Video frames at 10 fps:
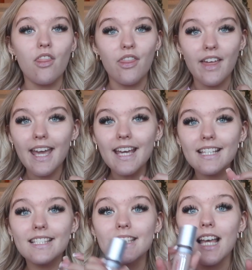
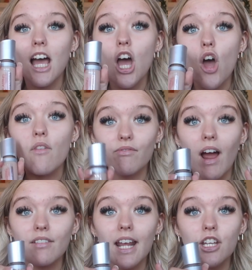This
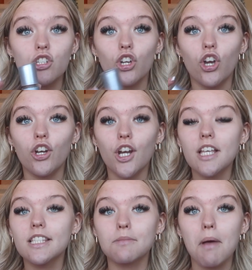foundation
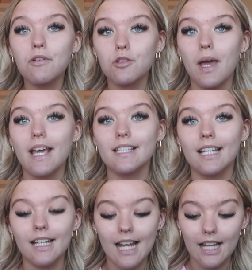smells
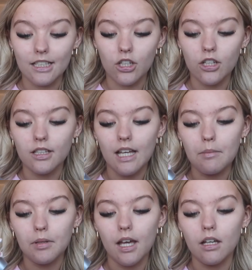amazing, and look at the
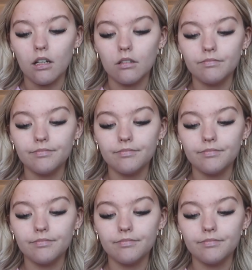applicator.